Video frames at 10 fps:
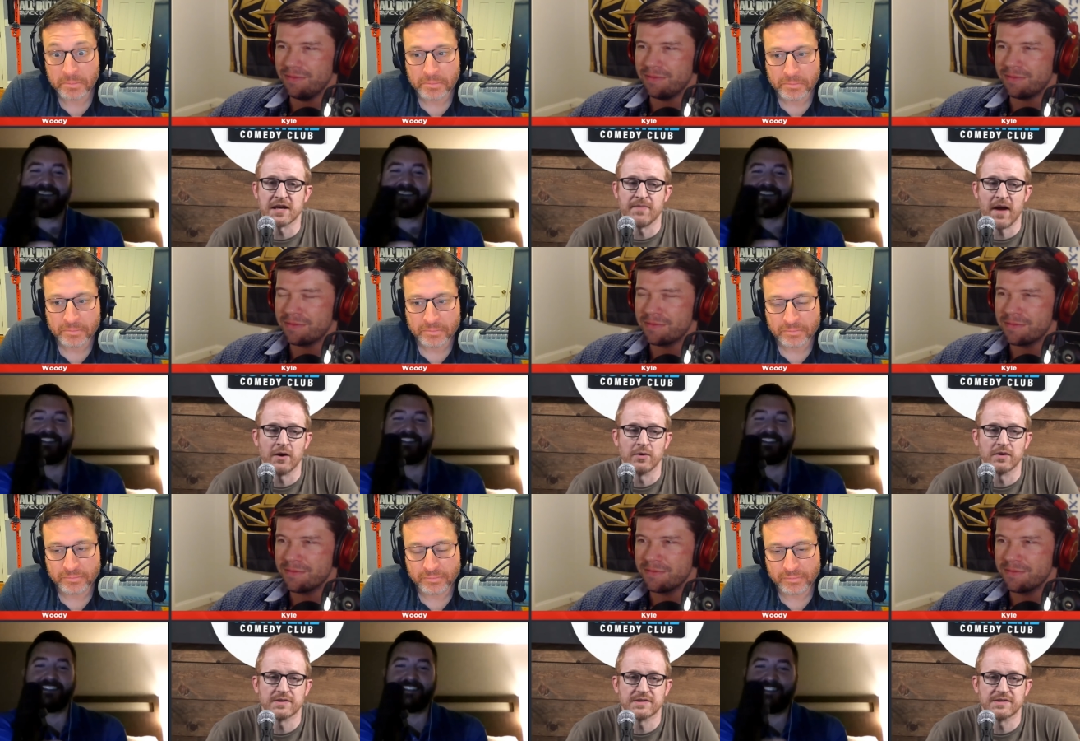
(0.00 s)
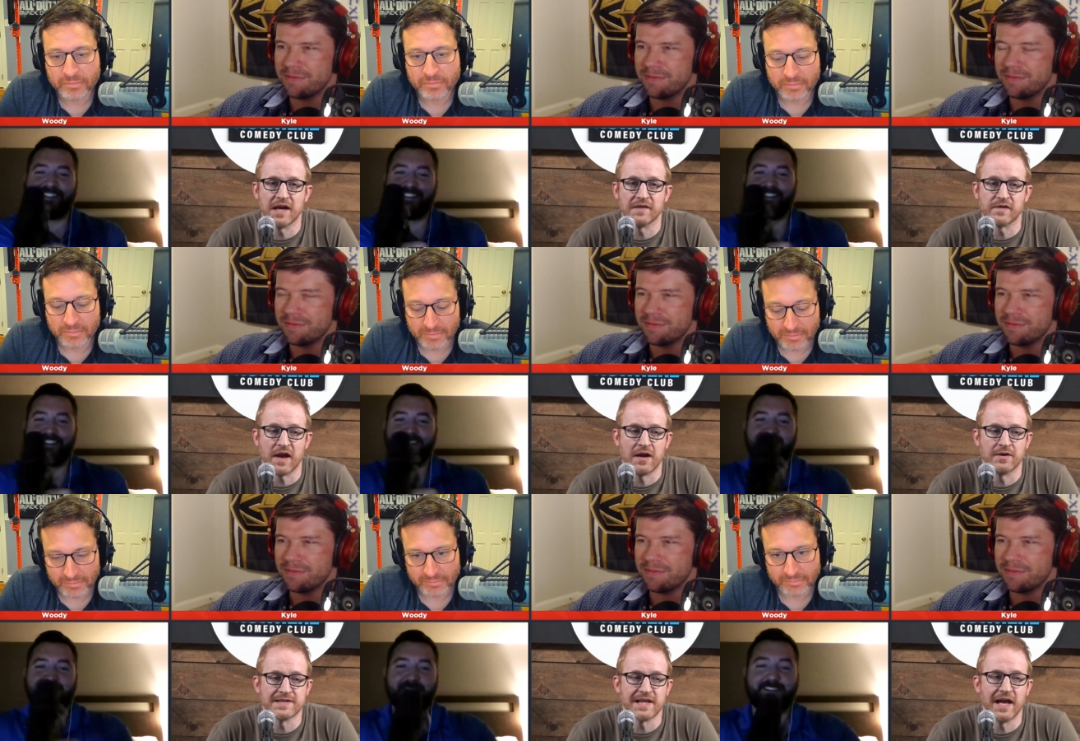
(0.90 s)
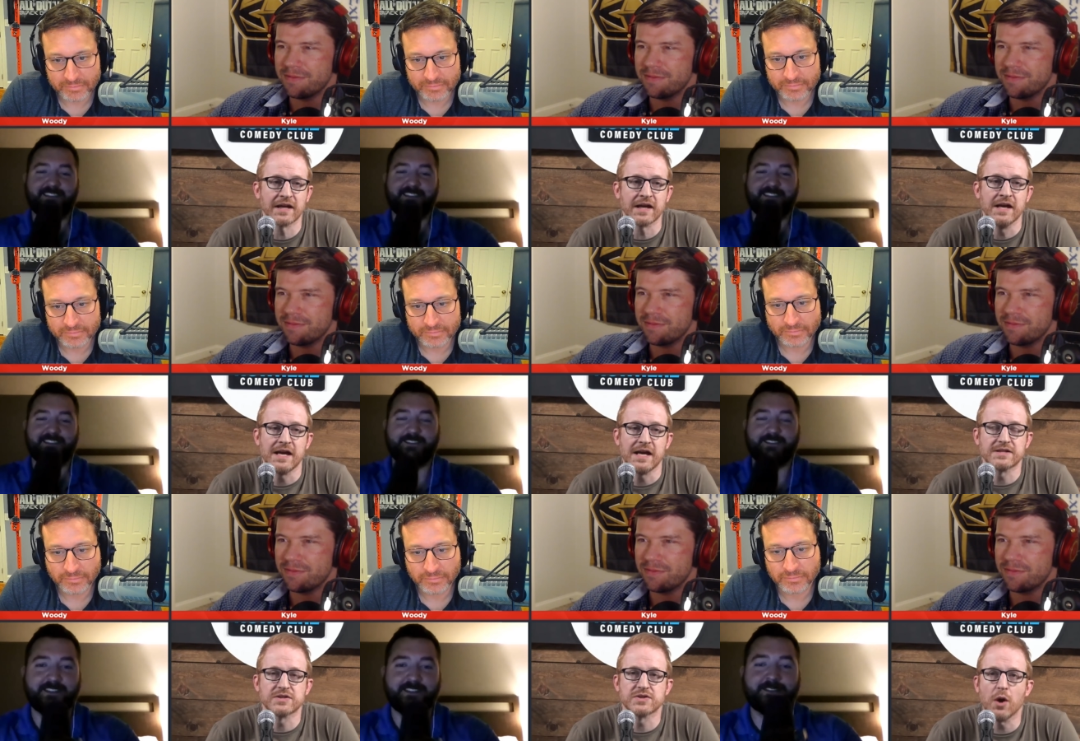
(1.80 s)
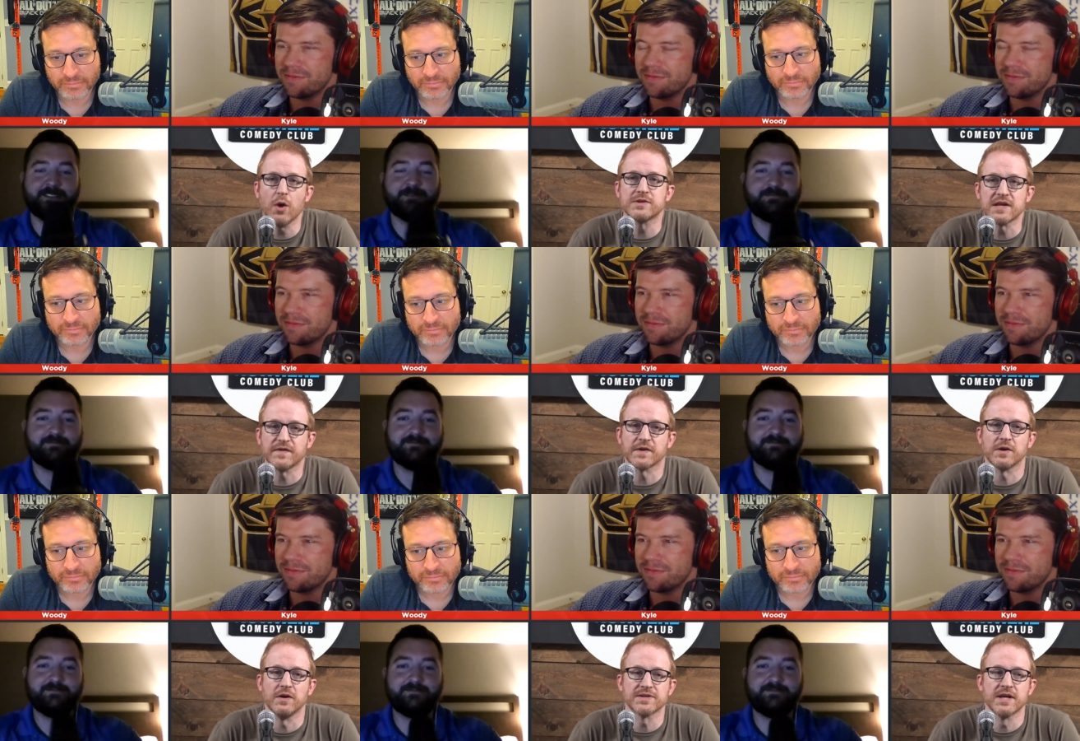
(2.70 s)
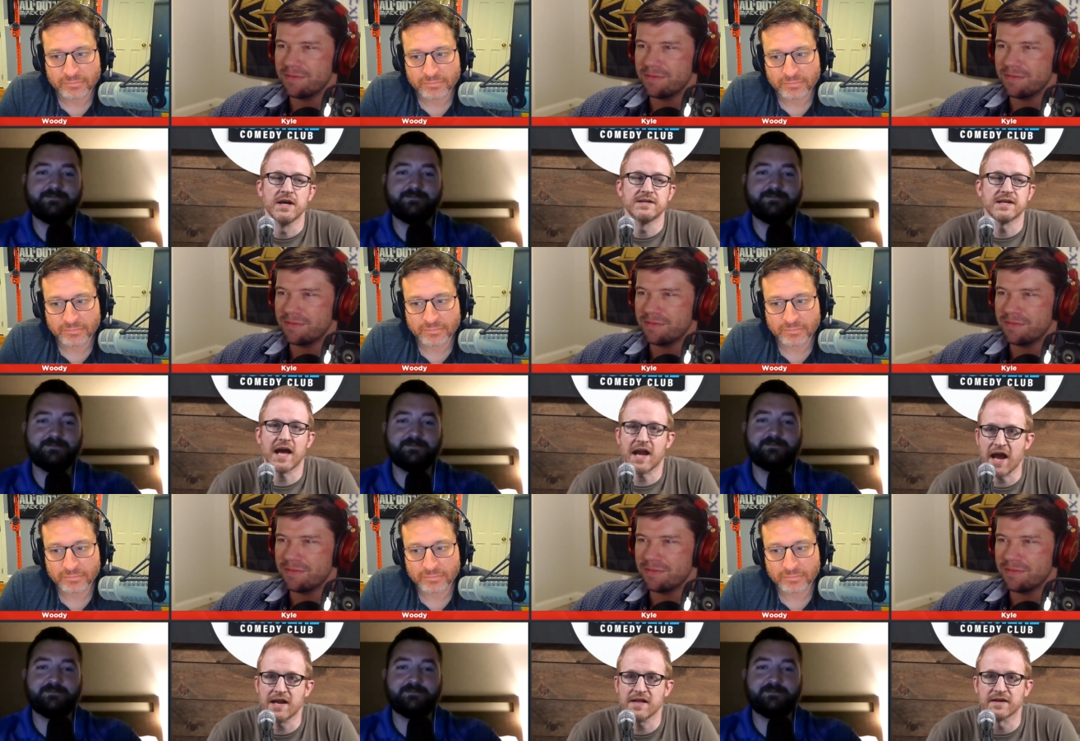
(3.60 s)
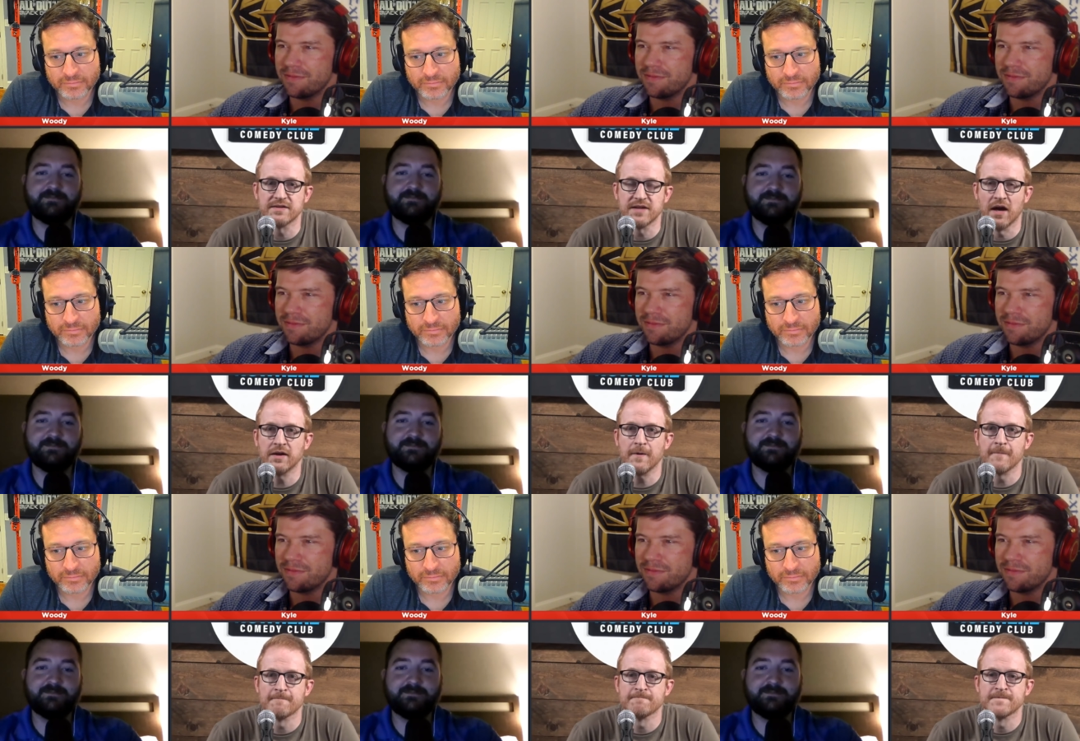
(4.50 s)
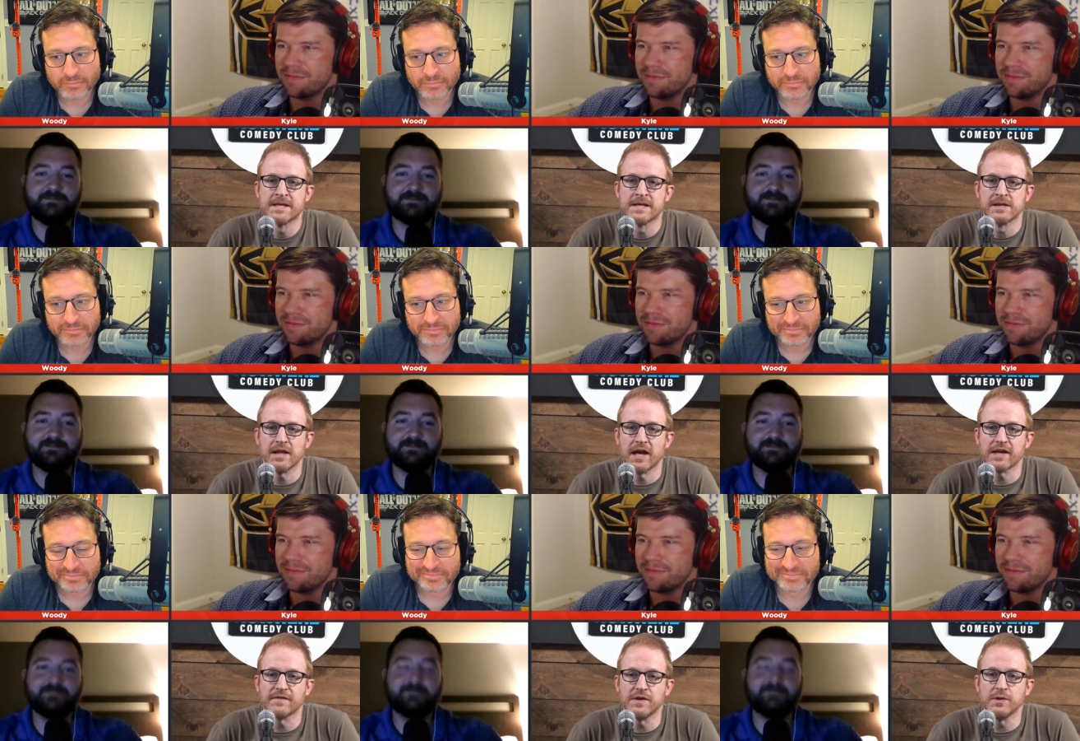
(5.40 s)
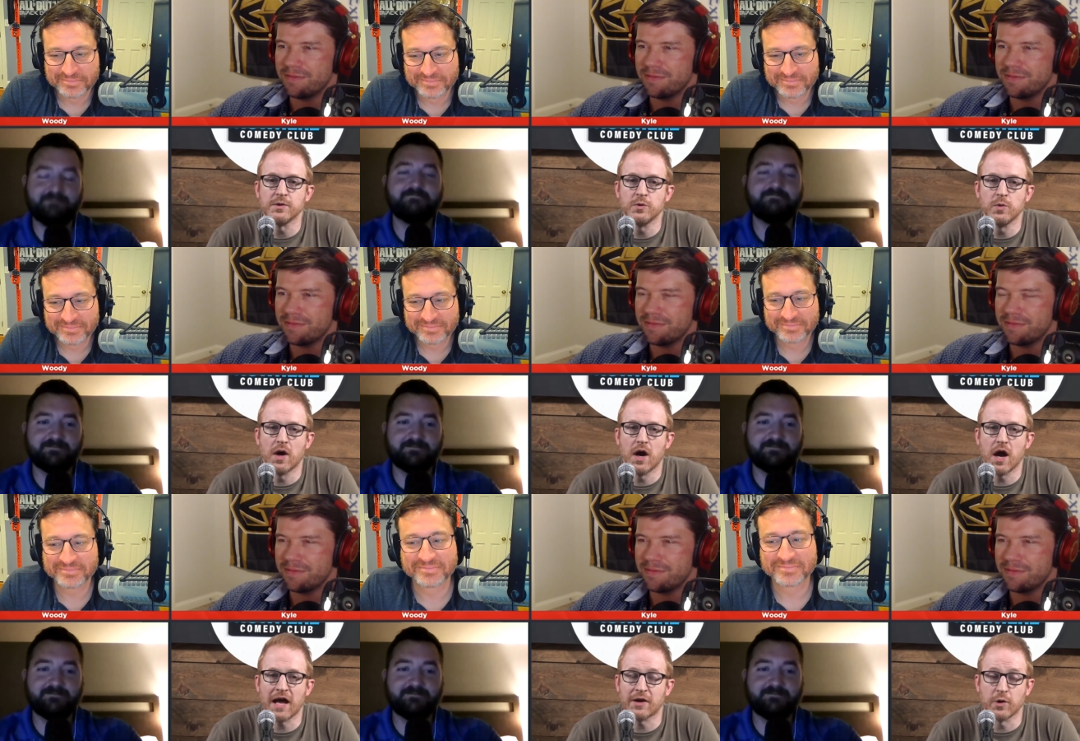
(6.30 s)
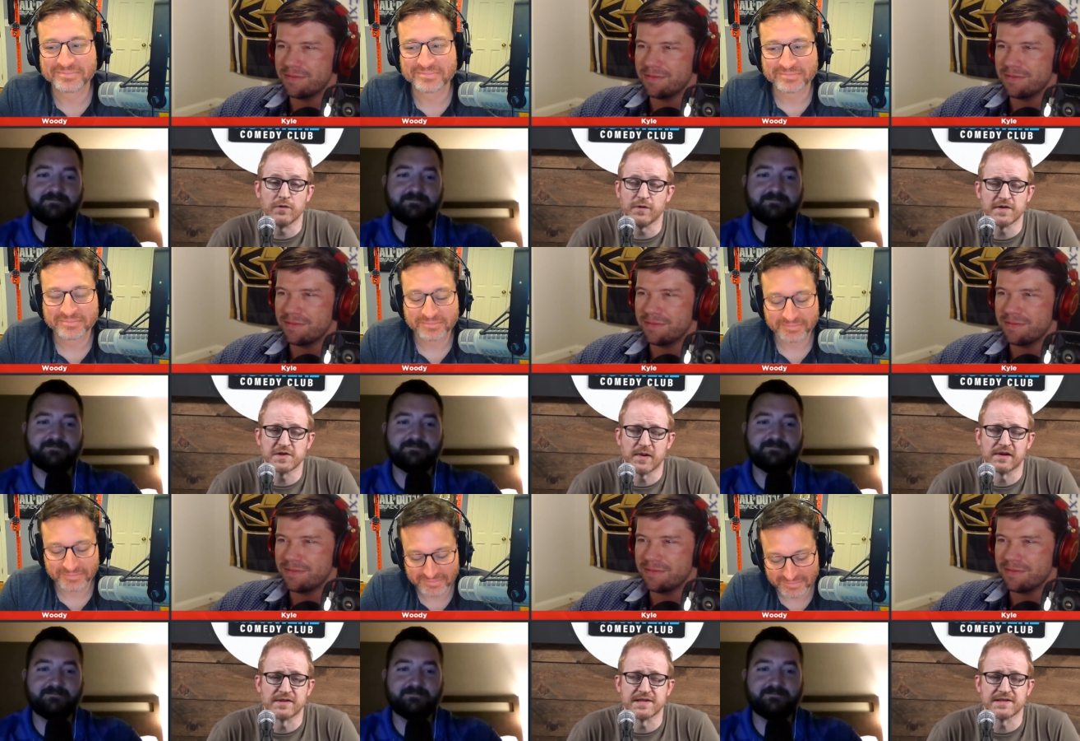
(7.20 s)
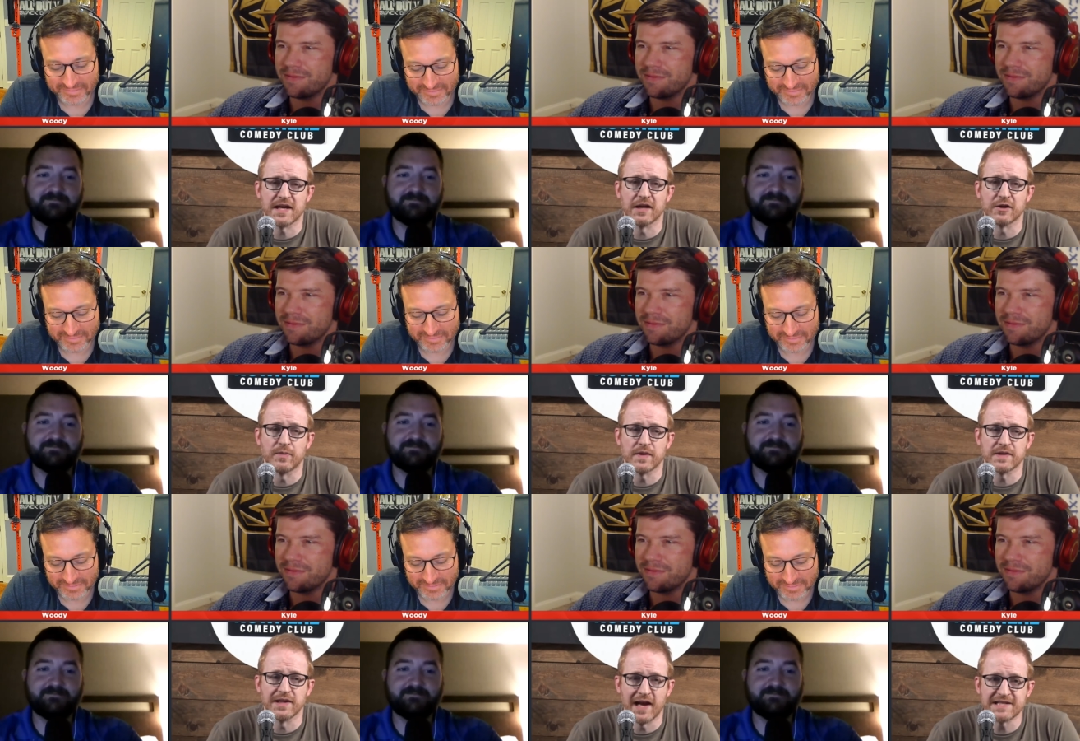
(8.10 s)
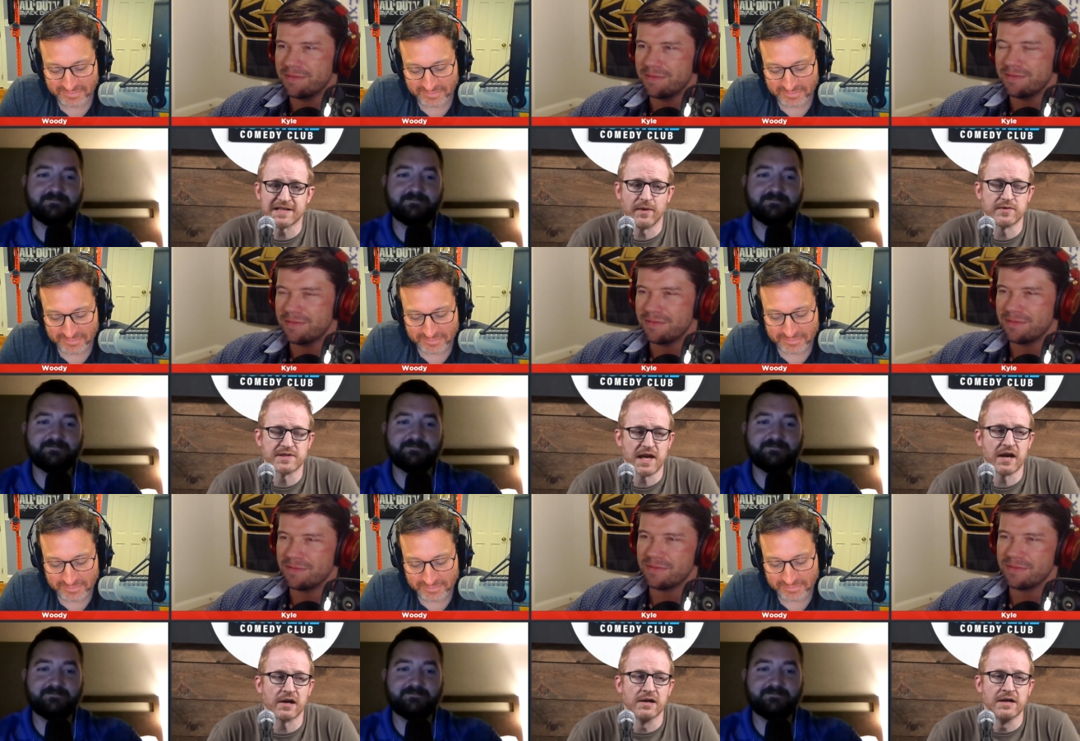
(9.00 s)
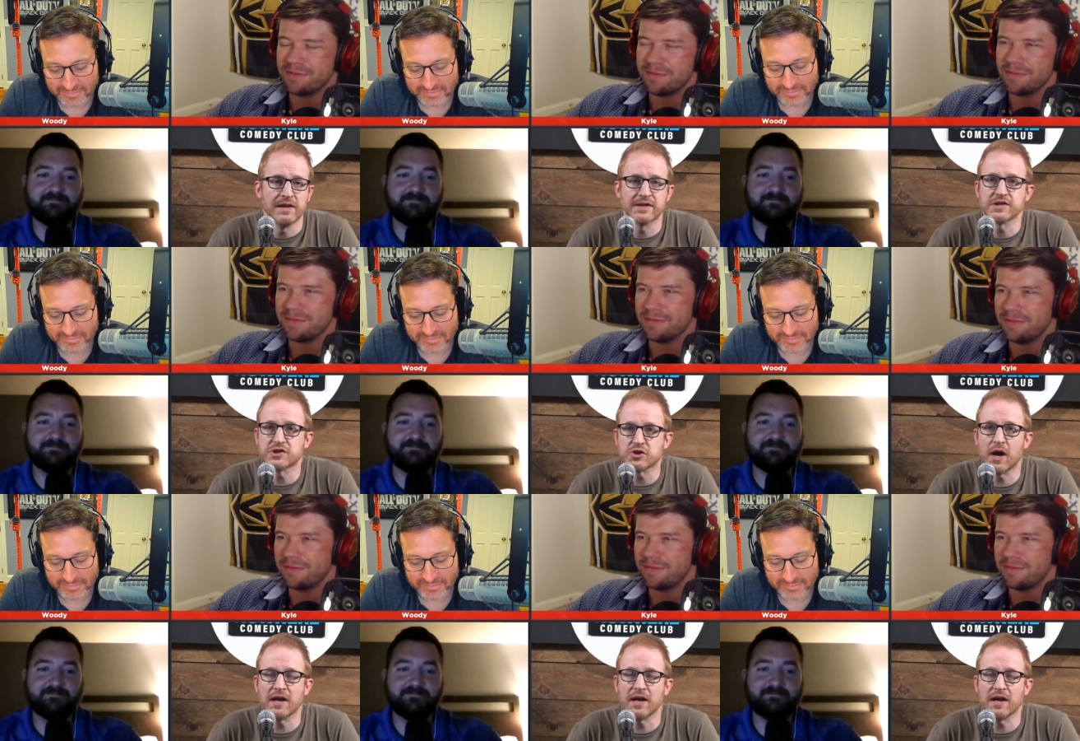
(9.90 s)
Speaker 1: thing about Denver now is like, it's so difficult to get anything done. Like, I don't know if you've experienced this, Taylor, but the last time I was there, like, just